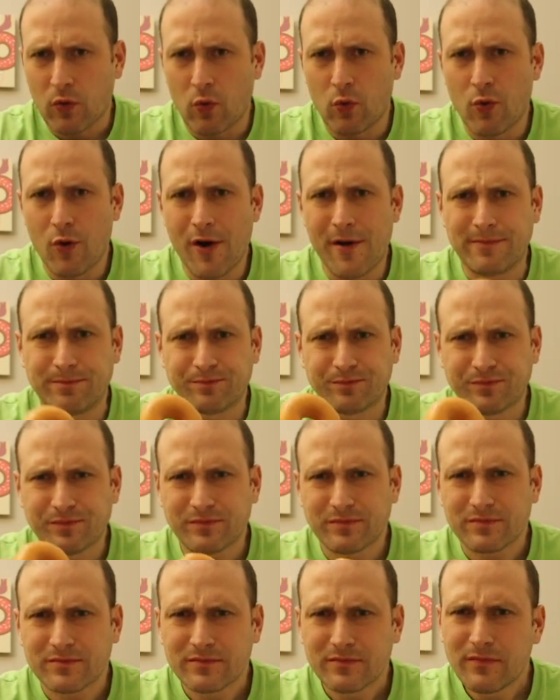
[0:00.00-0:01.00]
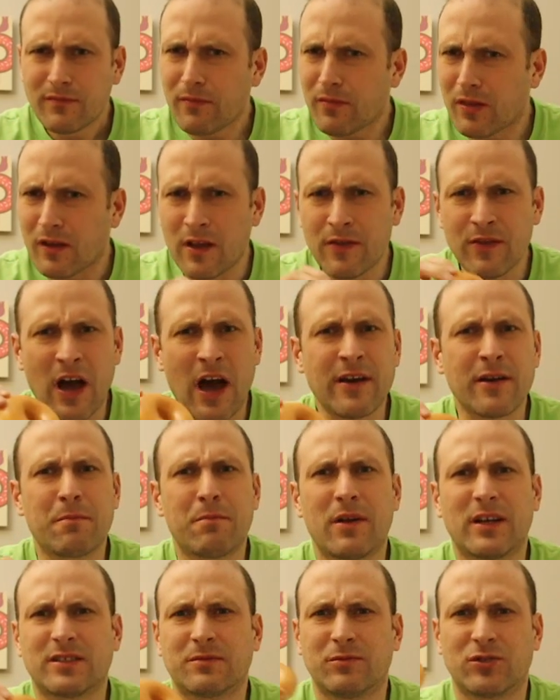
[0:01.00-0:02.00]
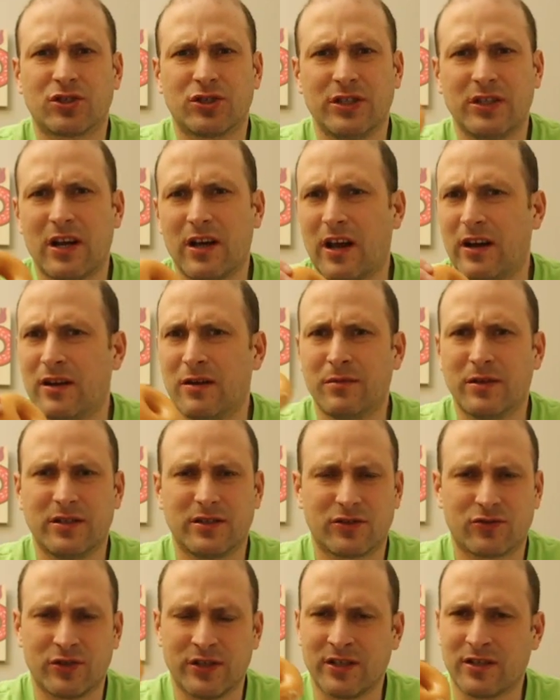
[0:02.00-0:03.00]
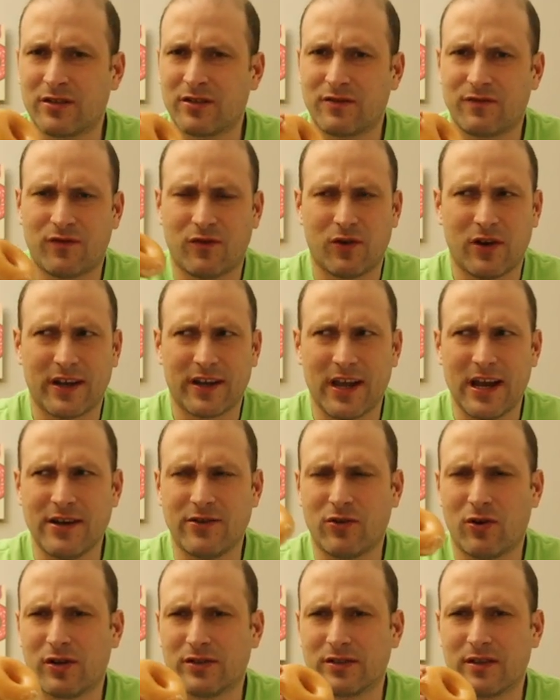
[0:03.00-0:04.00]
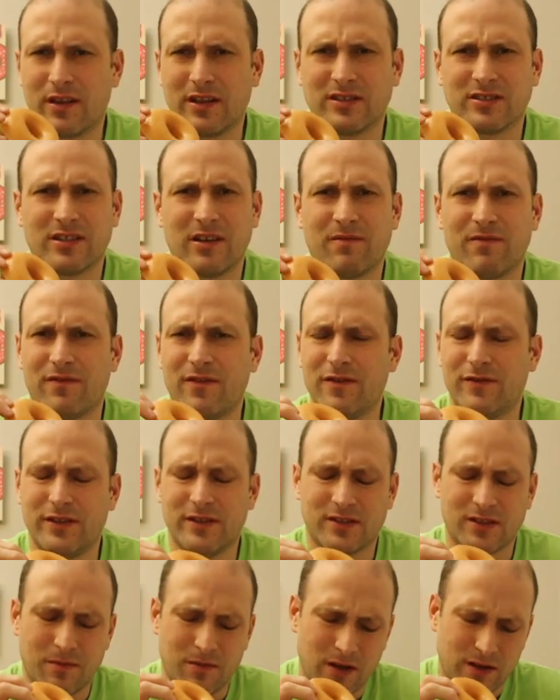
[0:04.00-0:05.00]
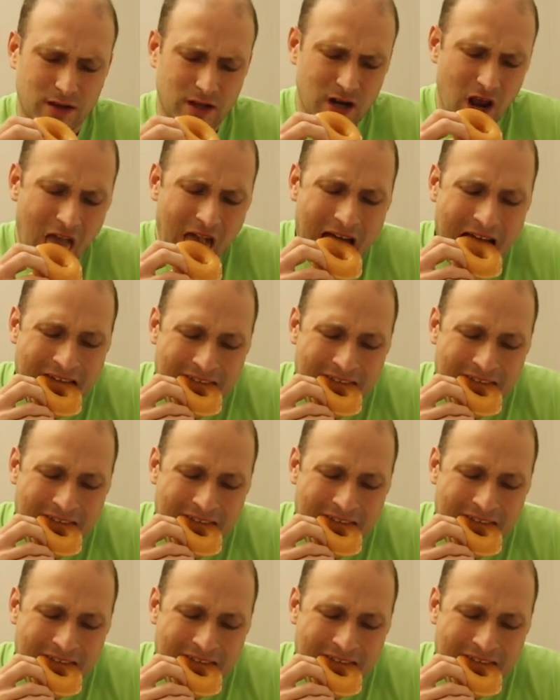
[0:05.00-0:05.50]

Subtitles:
Or the 100 plus machine, unlimited drink for like $8, I think $7.50 or something like that.